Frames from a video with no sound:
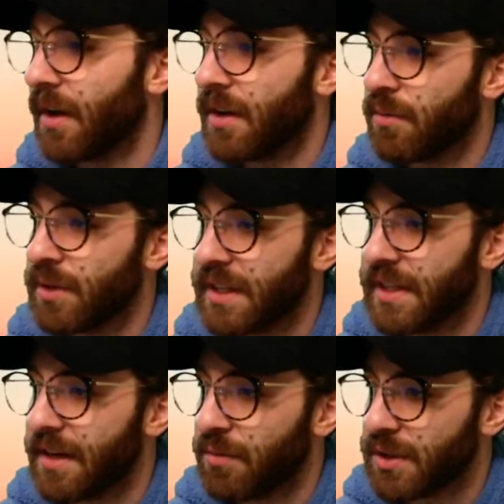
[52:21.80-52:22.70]
With
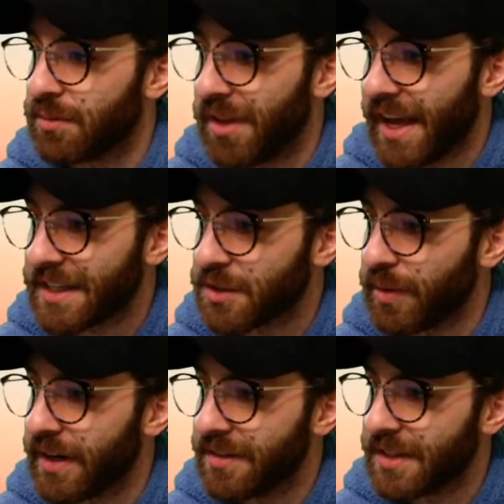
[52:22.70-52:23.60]
the black
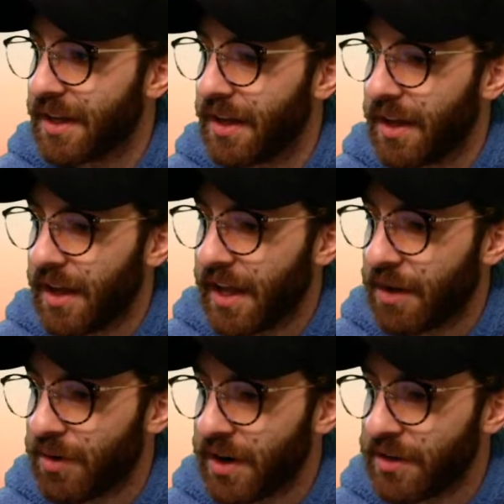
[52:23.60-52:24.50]
squares. And I
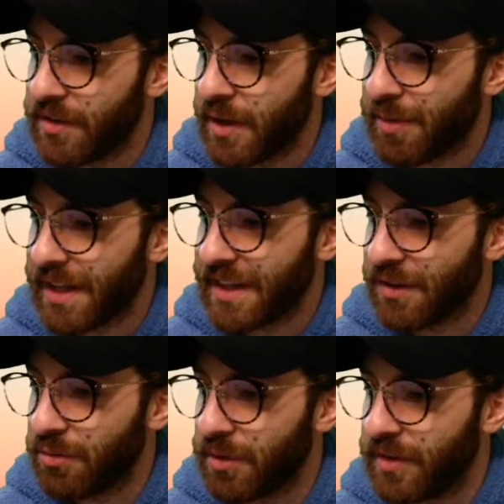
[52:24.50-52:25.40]
want to do that, but I think it
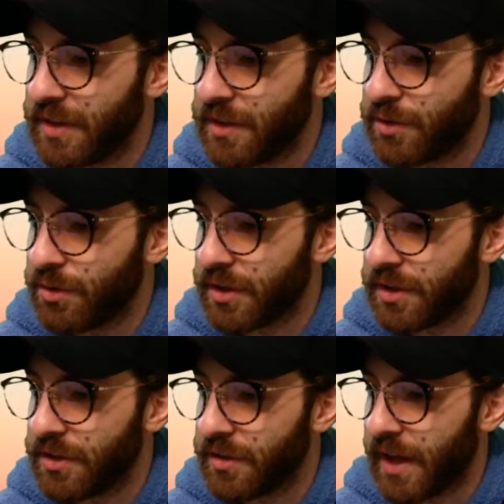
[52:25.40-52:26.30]
would be really cool to
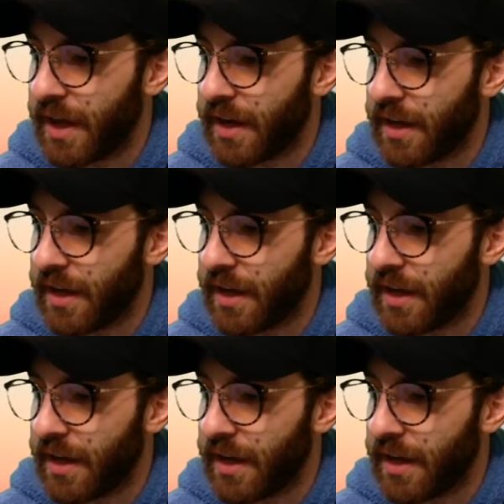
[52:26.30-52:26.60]
do that